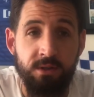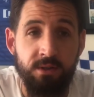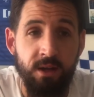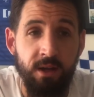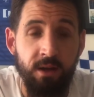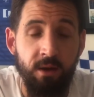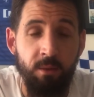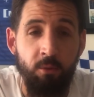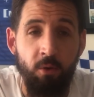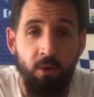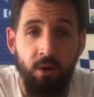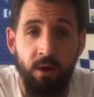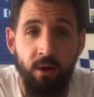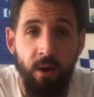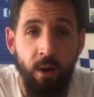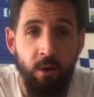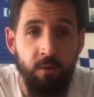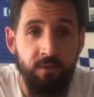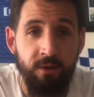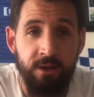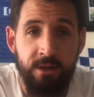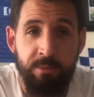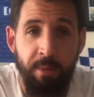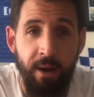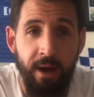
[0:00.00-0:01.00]
said, I'm not going to
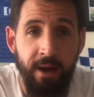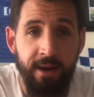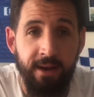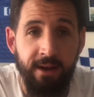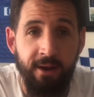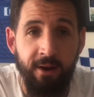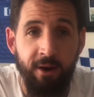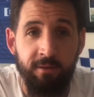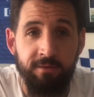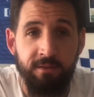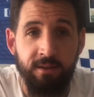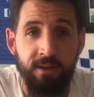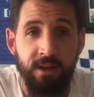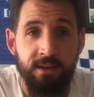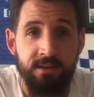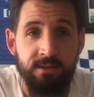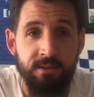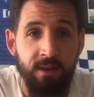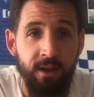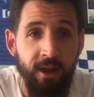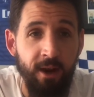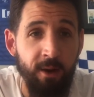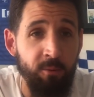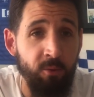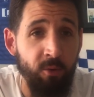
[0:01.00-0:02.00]
overly panic after
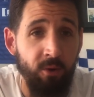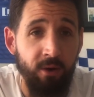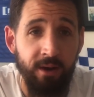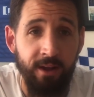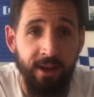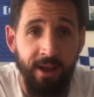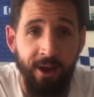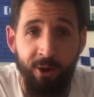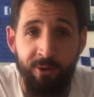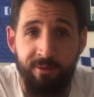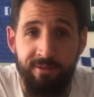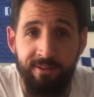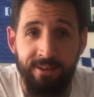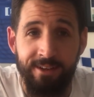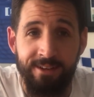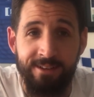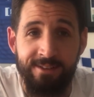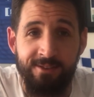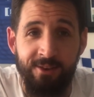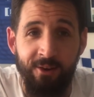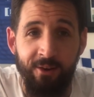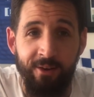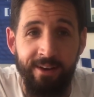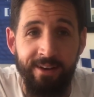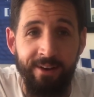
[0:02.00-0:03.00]
yesterday, and I'm not going to get overly
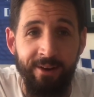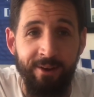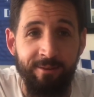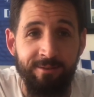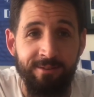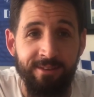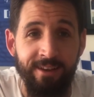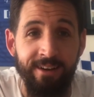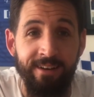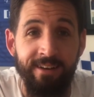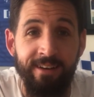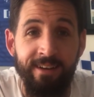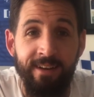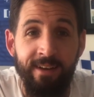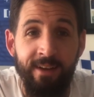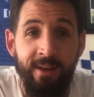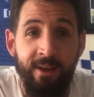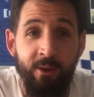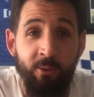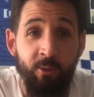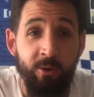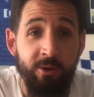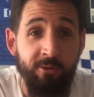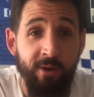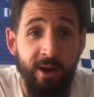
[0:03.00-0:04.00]
excited after
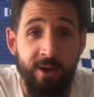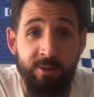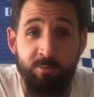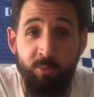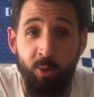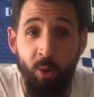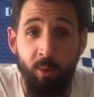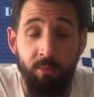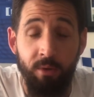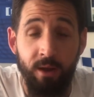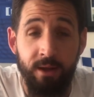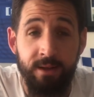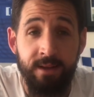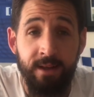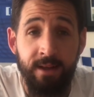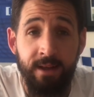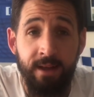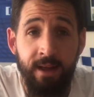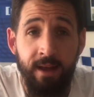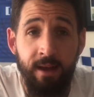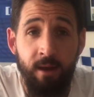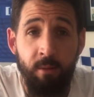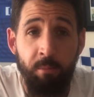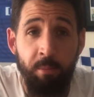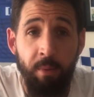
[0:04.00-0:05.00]
we thrashed Bromley.
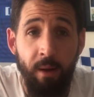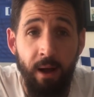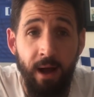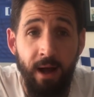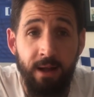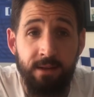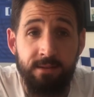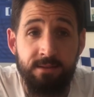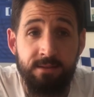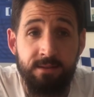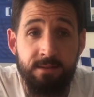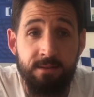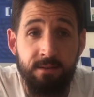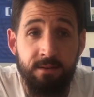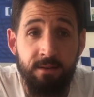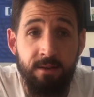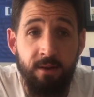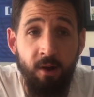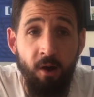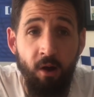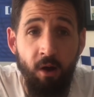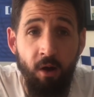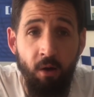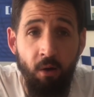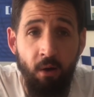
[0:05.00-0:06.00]
But
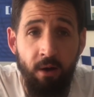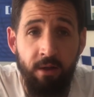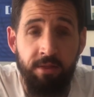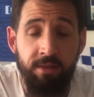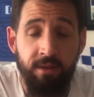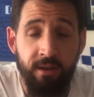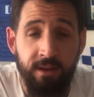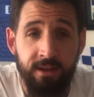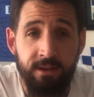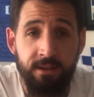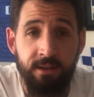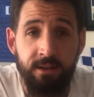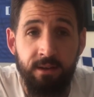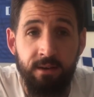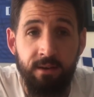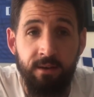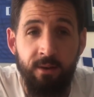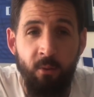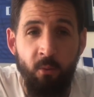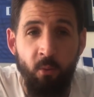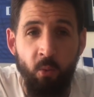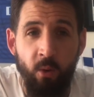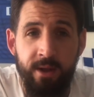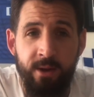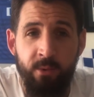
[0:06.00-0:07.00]
I think
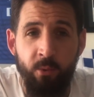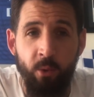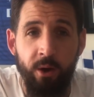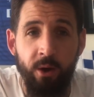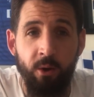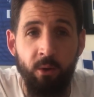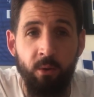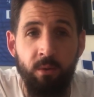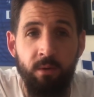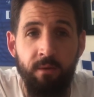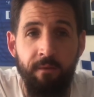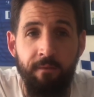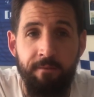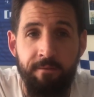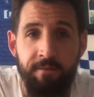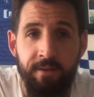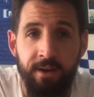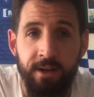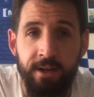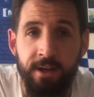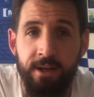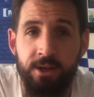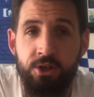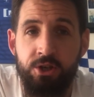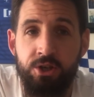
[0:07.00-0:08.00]
we will
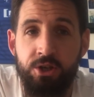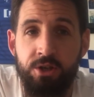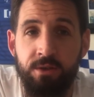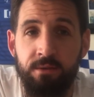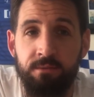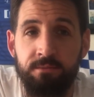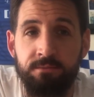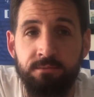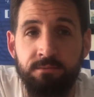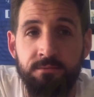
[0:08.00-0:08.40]
finish